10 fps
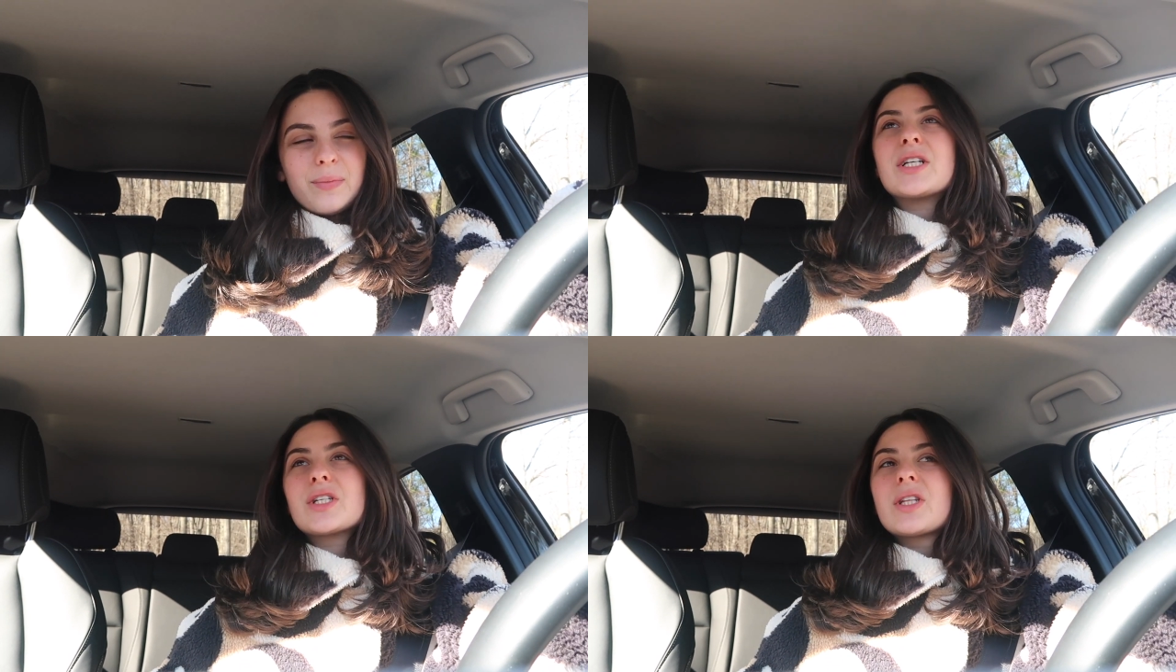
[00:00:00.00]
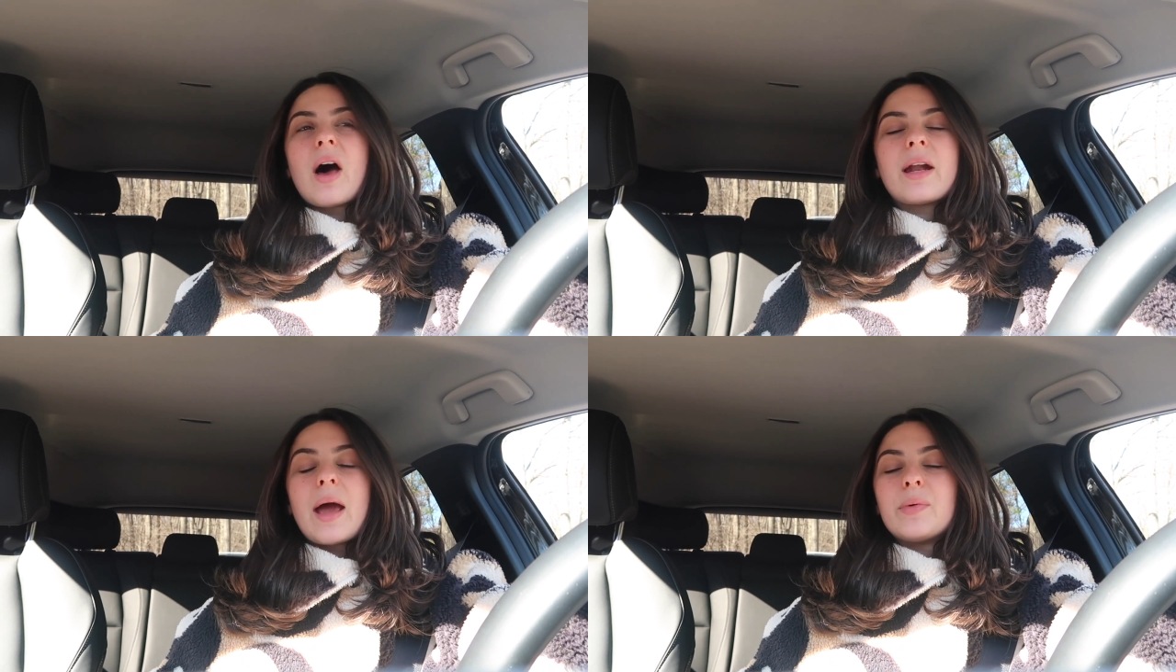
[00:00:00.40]
I just
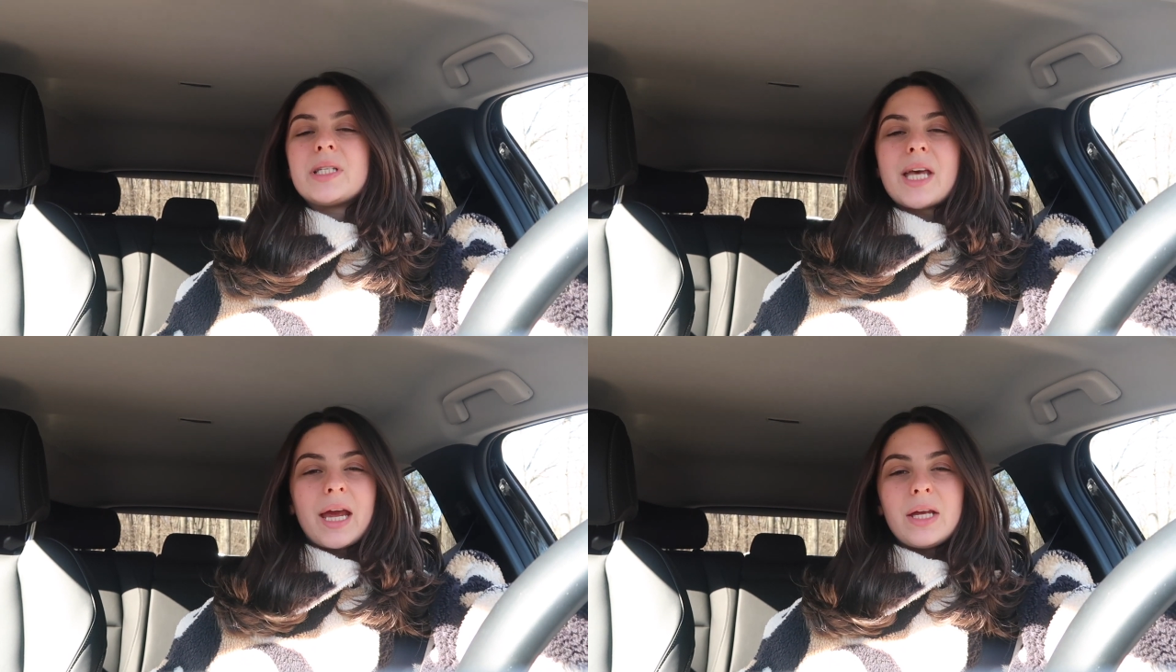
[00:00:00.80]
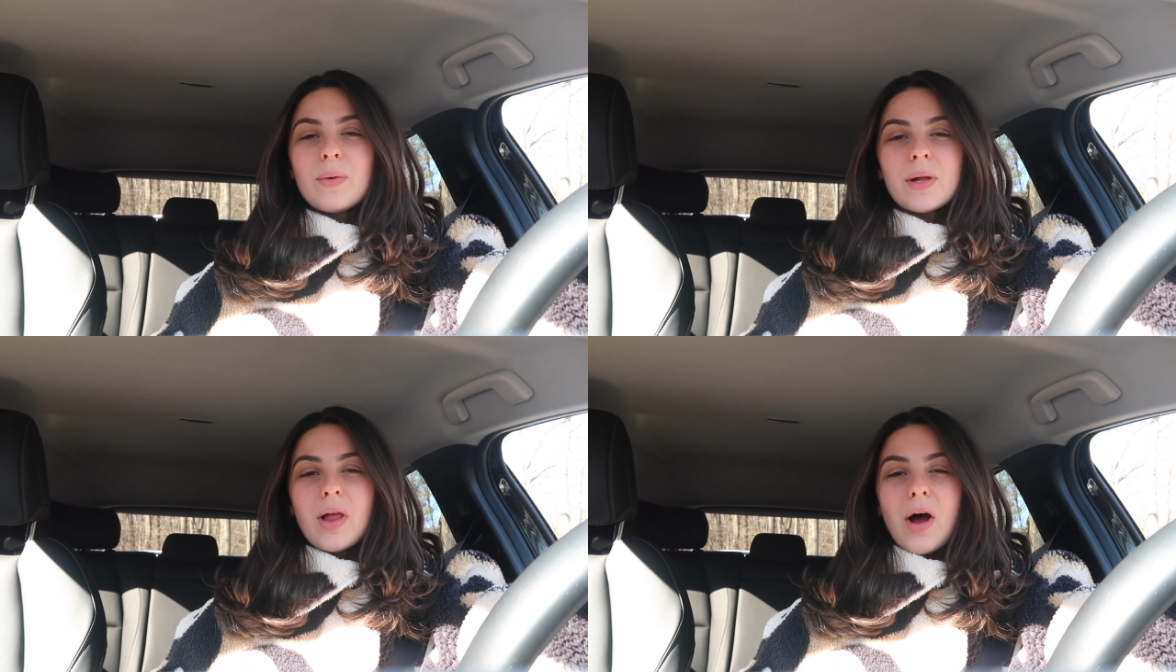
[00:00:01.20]
thought I would take
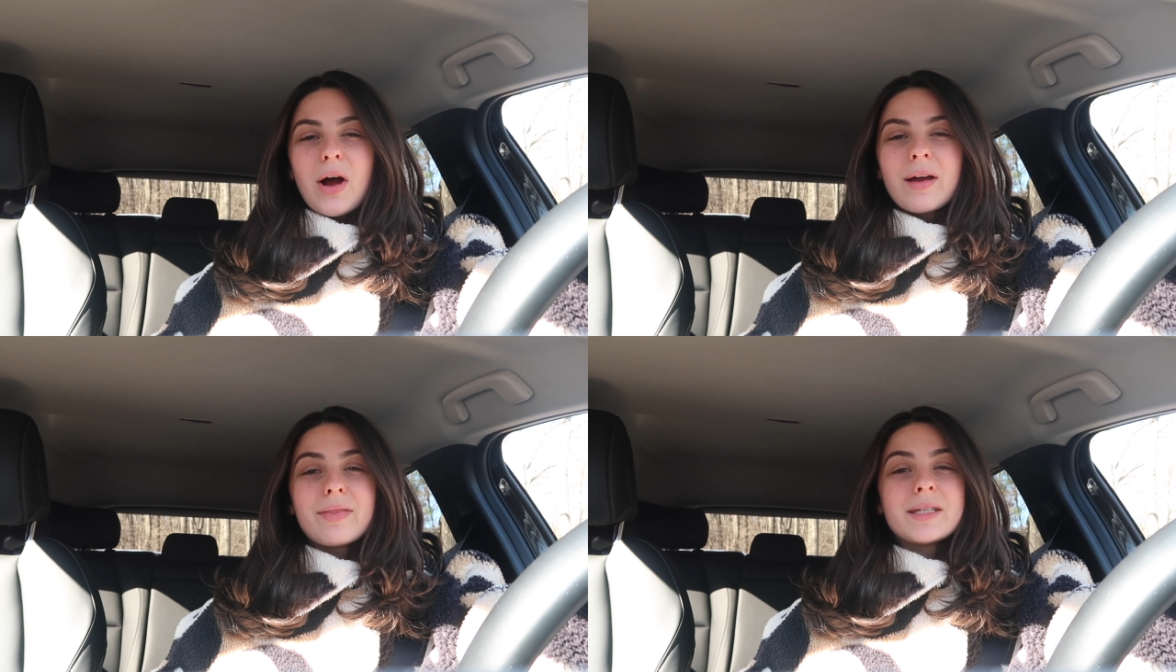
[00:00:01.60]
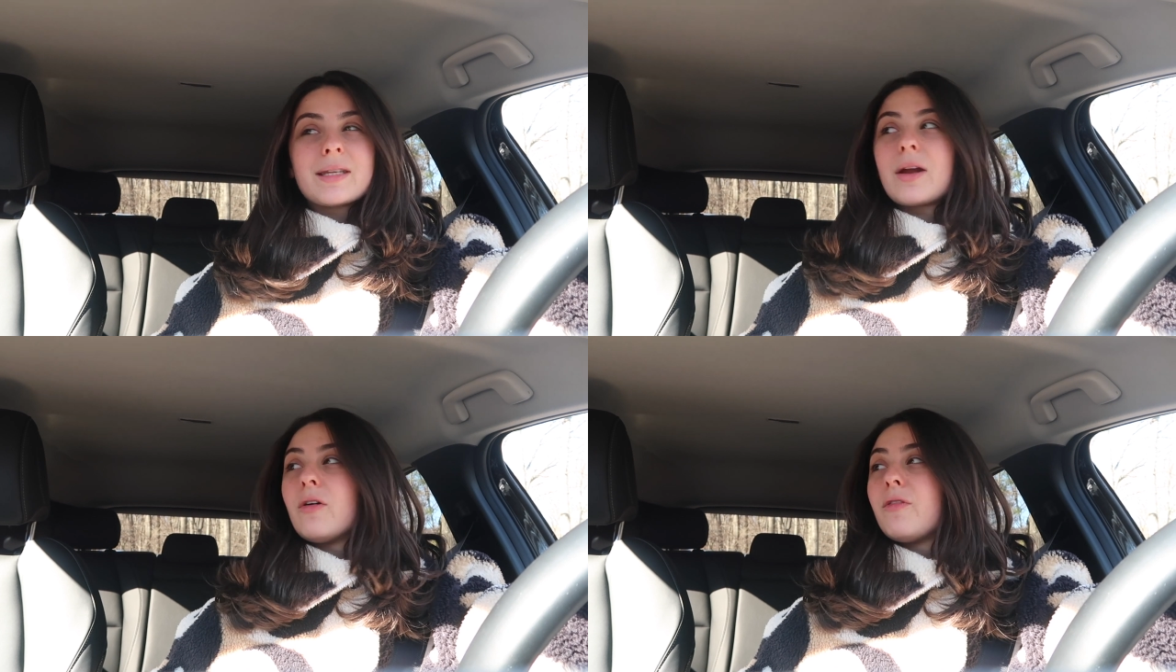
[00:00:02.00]
you along this
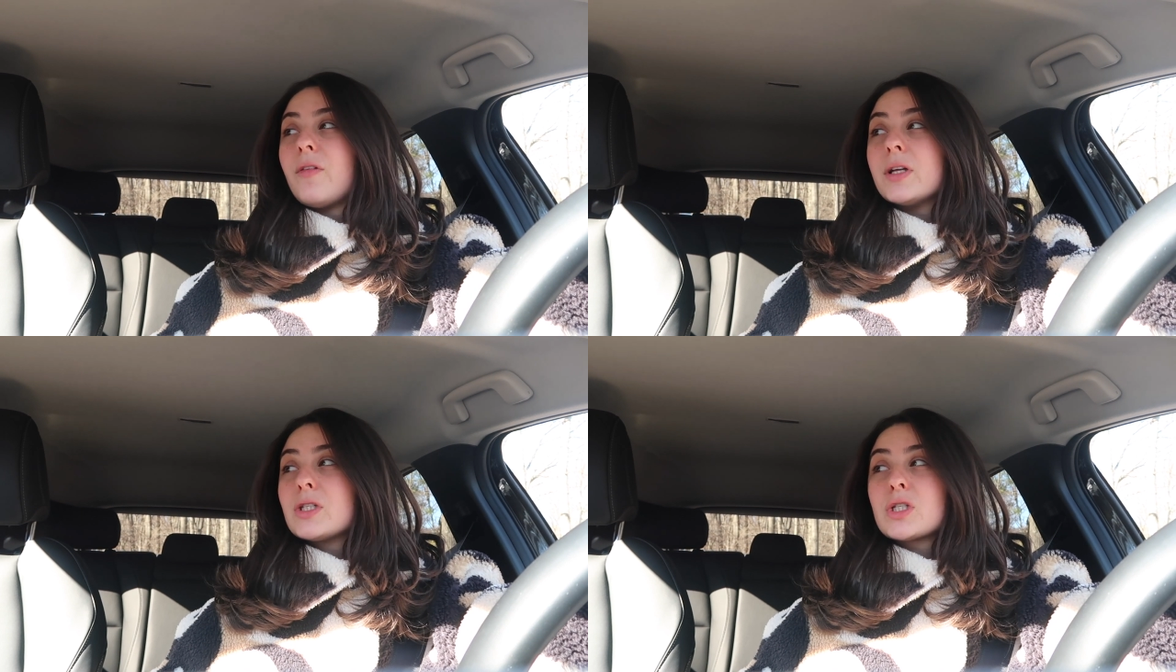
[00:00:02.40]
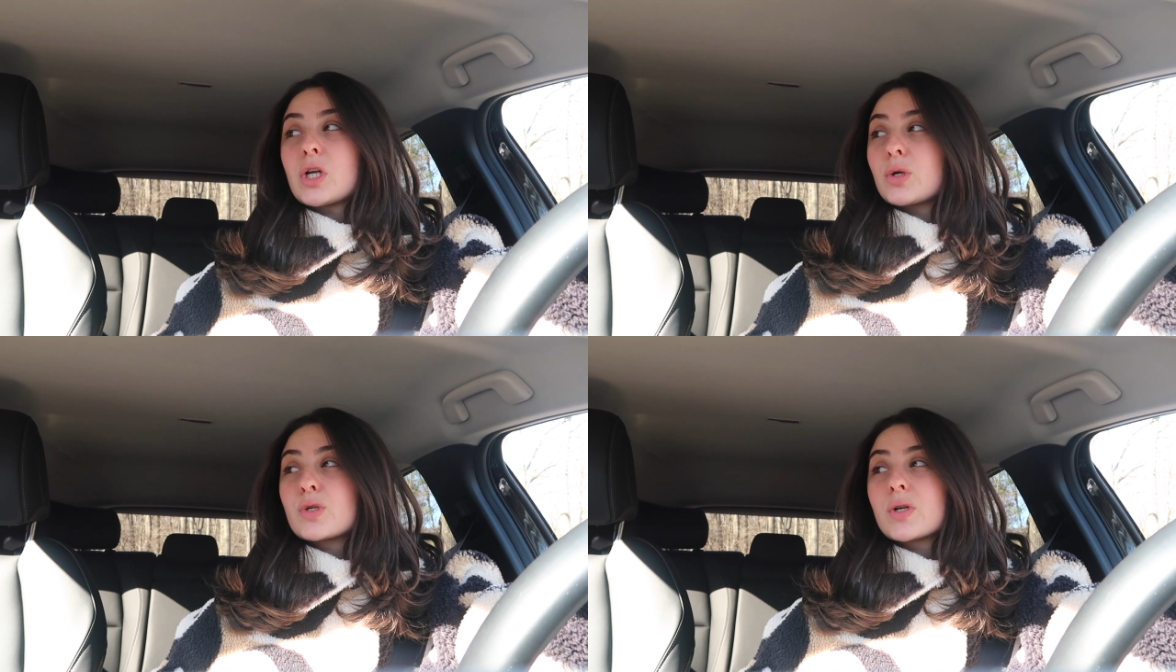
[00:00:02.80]
little foot
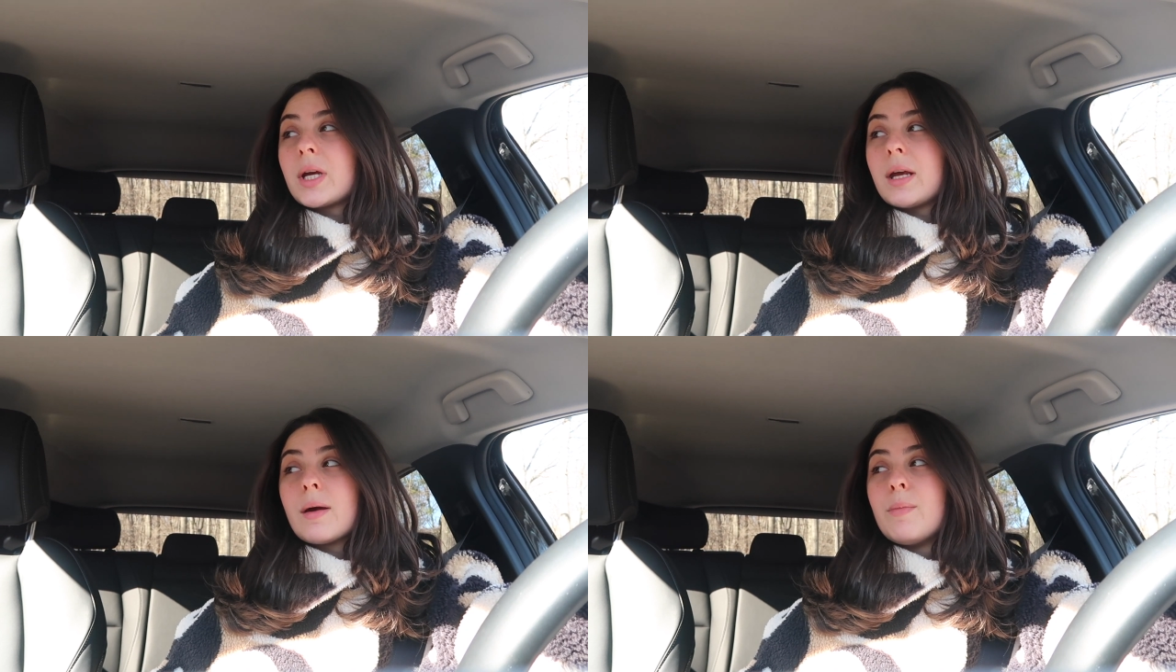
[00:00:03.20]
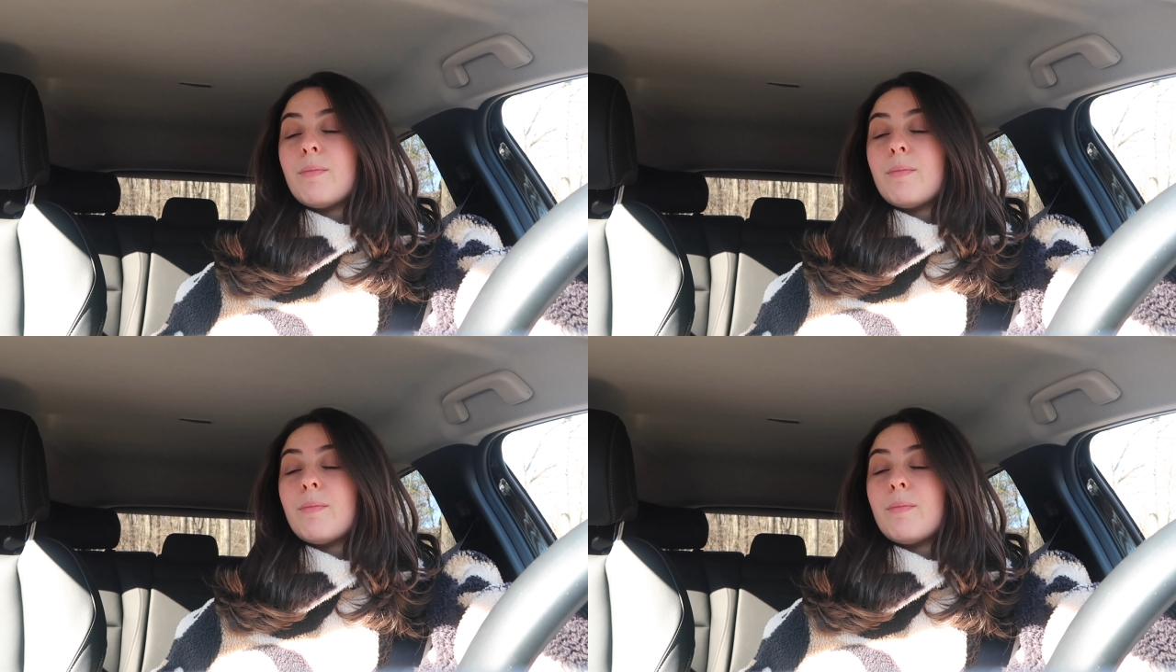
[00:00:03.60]
surgery